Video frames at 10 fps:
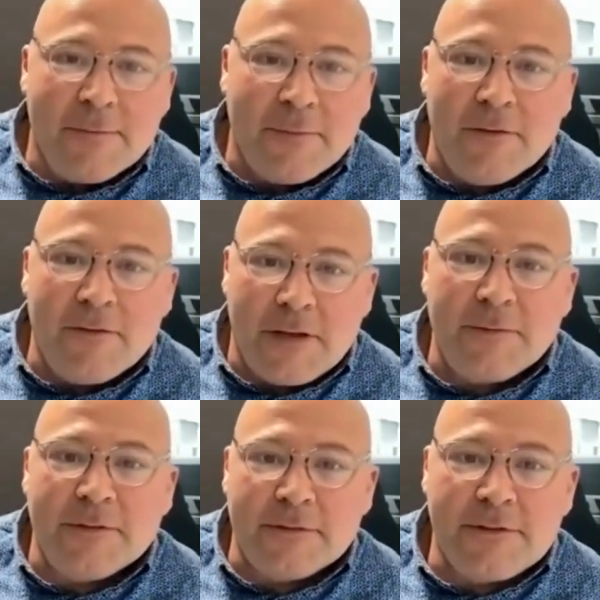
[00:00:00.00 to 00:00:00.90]
all of
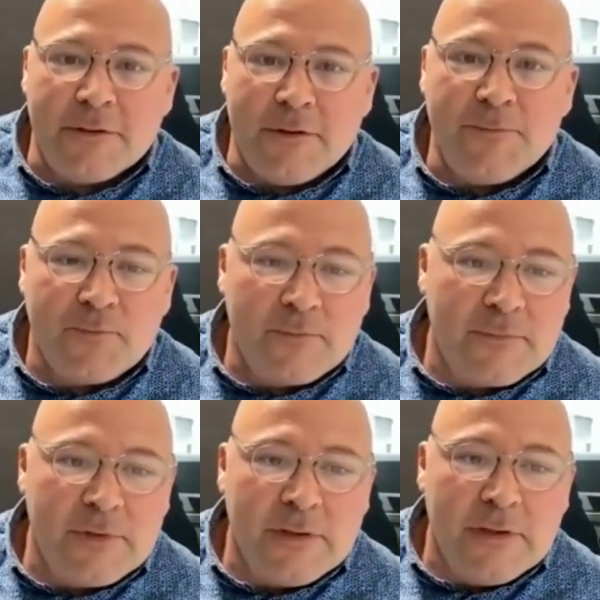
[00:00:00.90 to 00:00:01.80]
Hamilton. So
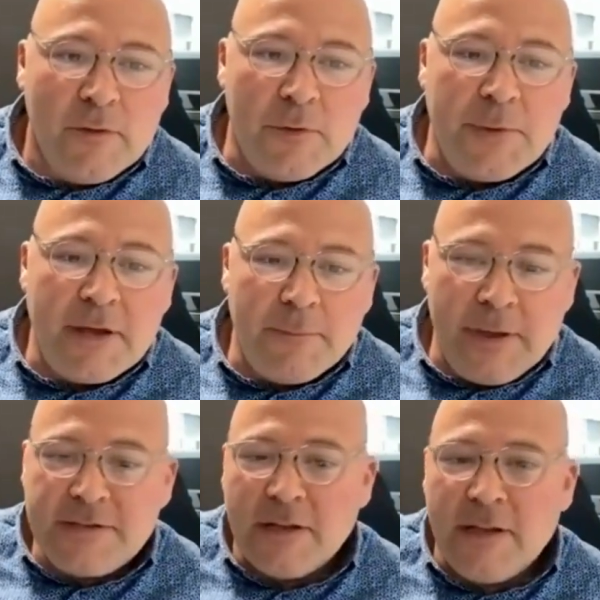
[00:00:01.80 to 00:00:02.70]
we
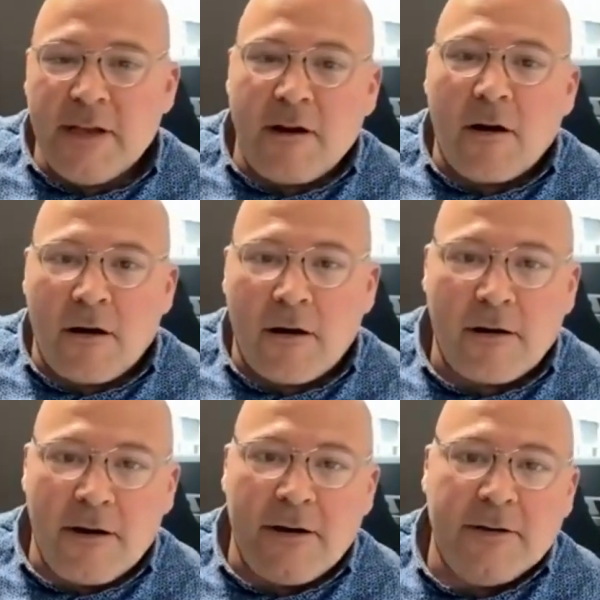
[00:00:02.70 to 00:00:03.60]
basically
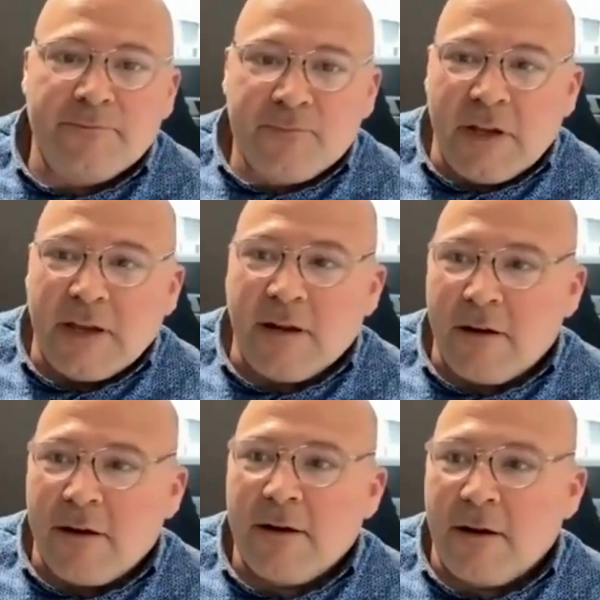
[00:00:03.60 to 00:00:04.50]
our
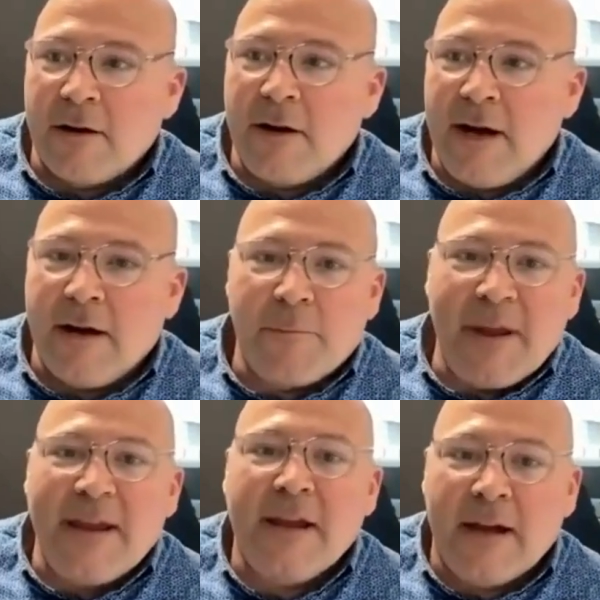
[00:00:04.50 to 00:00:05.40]

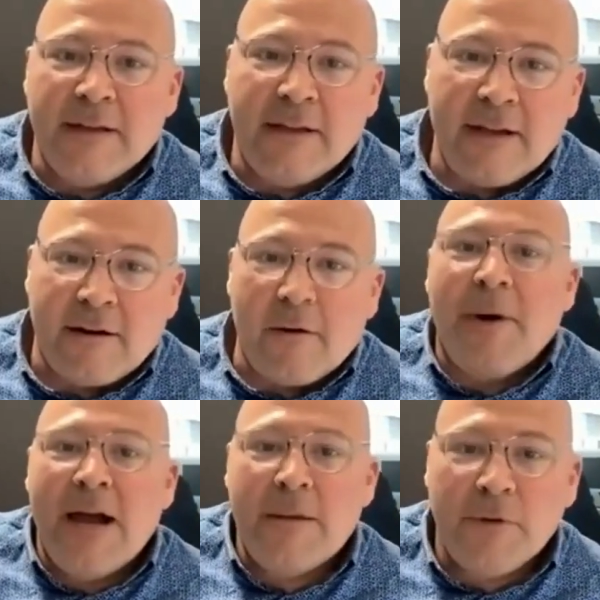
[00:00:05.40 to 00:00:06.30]
main guideline, our
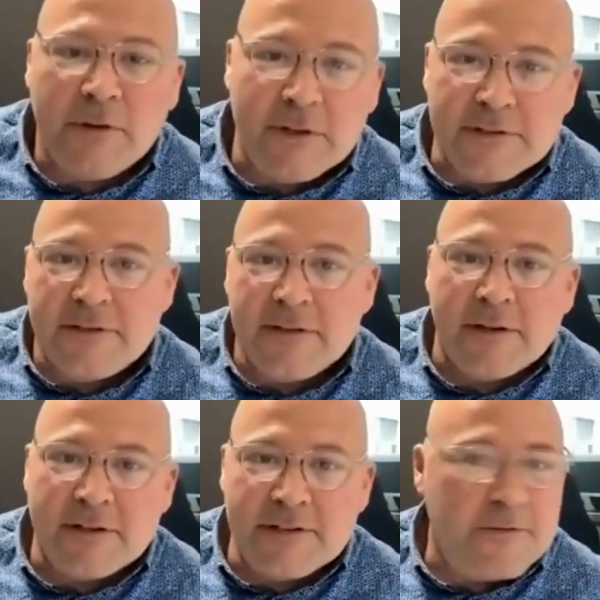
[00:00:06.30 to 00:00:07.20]
Bible is
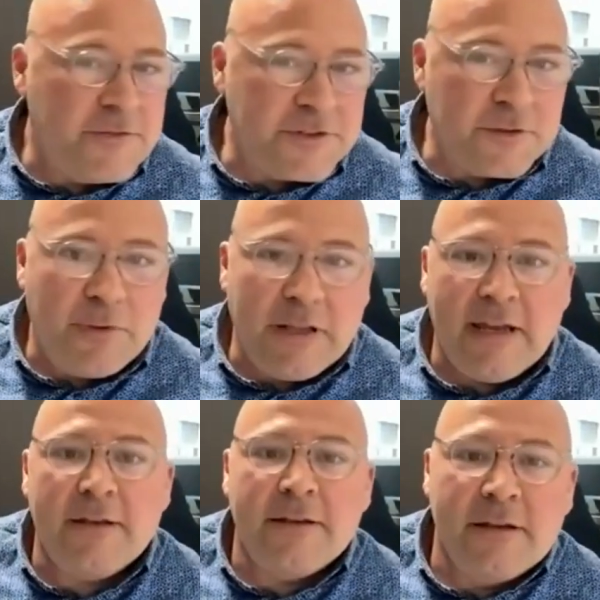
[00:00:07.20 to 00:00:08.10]
the official
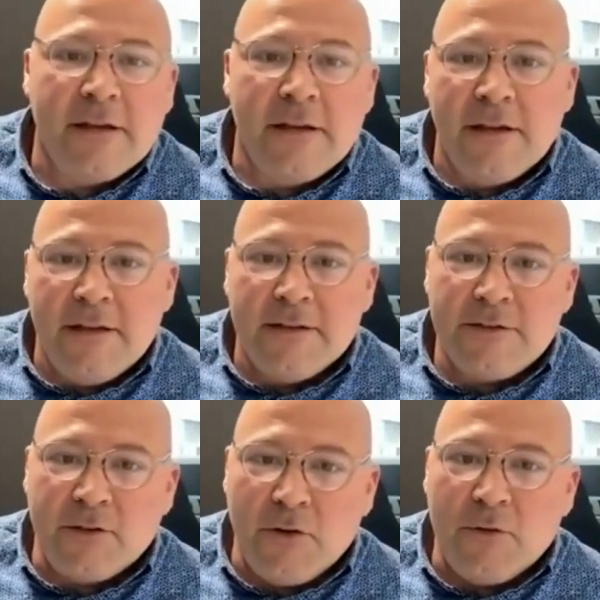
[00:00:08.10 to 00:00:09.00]
plan.
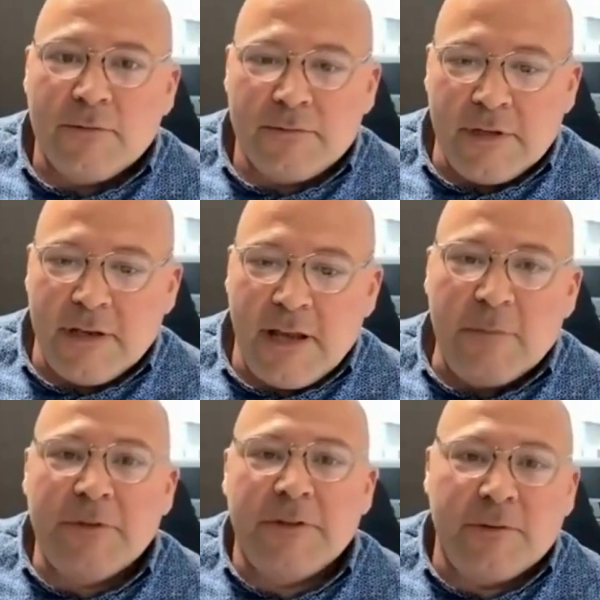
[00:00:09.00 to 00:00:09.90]
So in
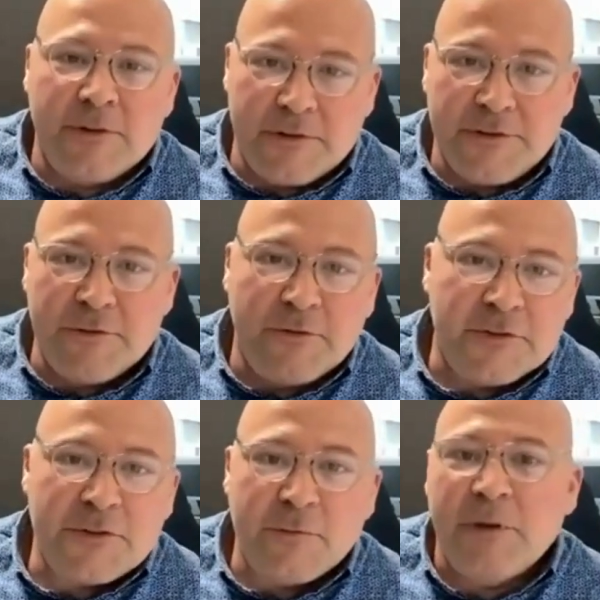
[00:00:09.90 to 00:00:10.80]
Hamilton, there's two
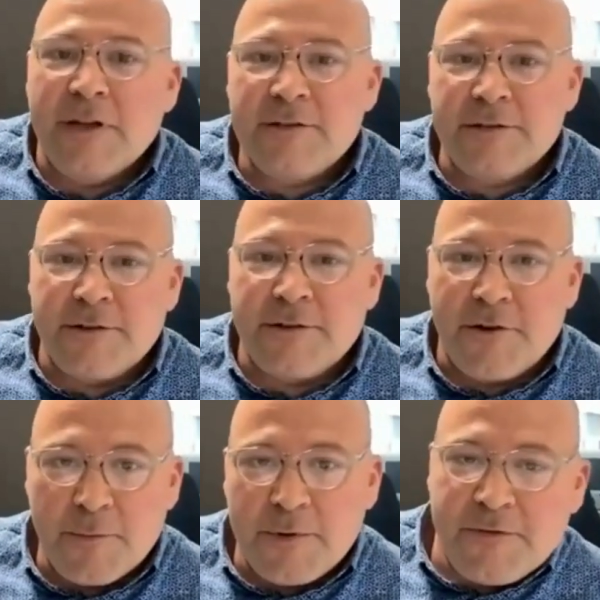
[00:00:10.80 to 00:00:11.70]
official plans: there's an
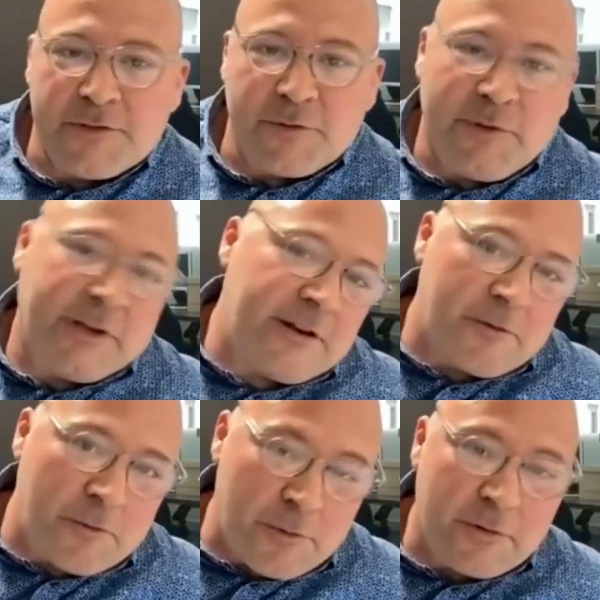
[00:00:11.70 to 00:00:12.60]
urban official plan
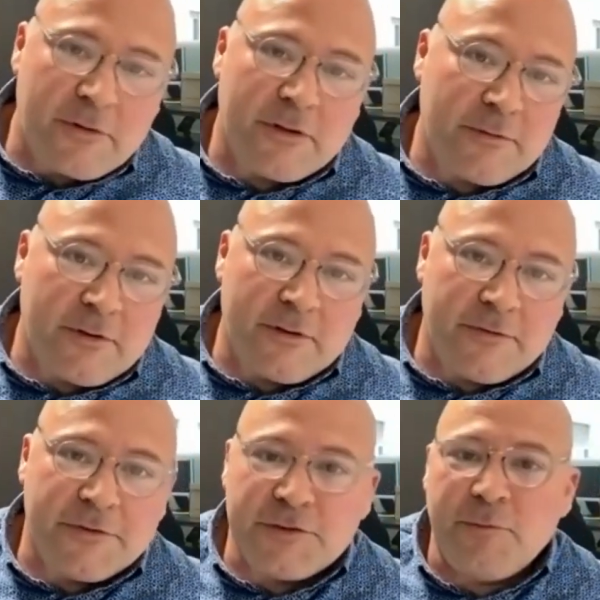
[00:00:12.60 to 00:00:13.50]
and a rural
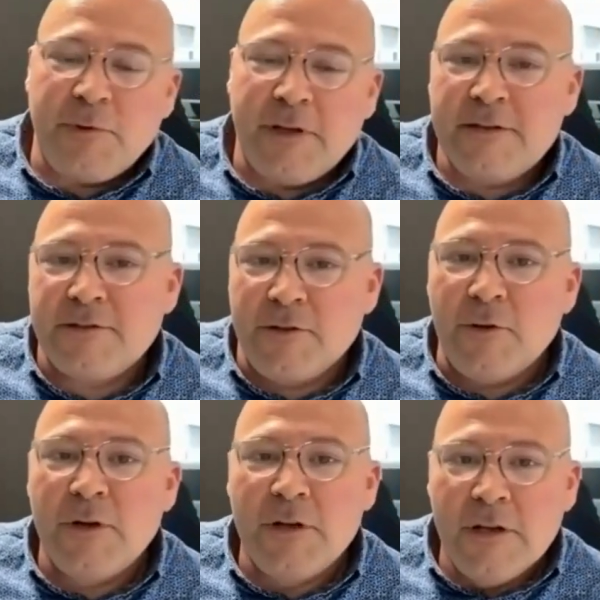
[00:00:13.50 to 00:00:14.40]
official plan.
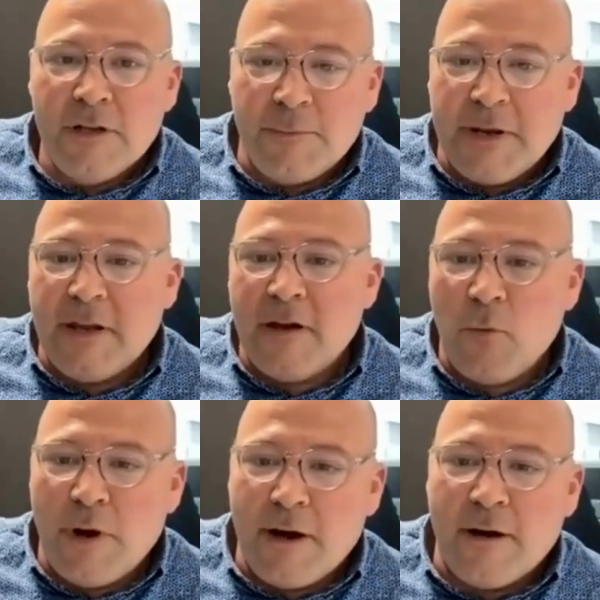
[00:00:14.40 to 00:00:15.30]
So depending
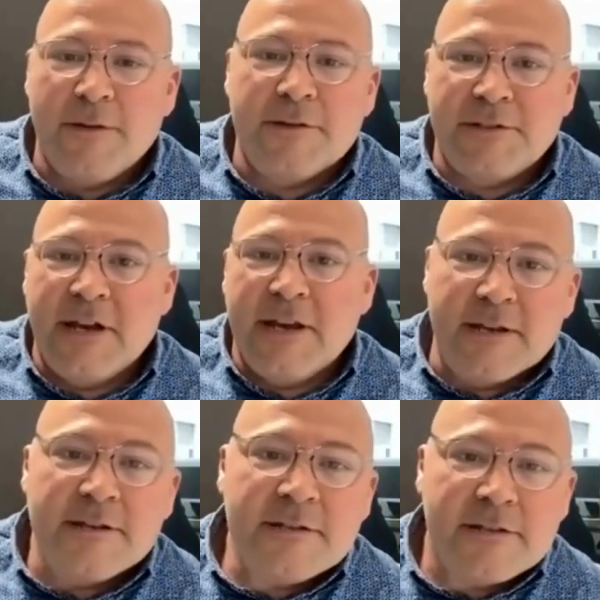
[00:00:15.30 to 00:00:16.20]
on where the site
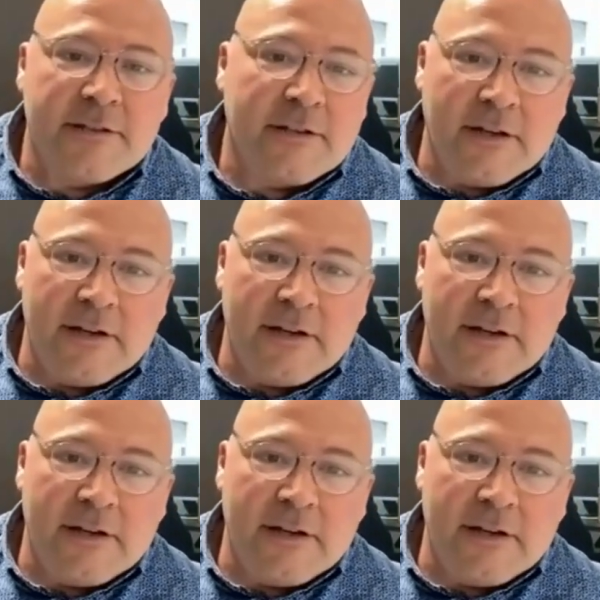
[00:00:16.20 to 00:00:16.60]
is,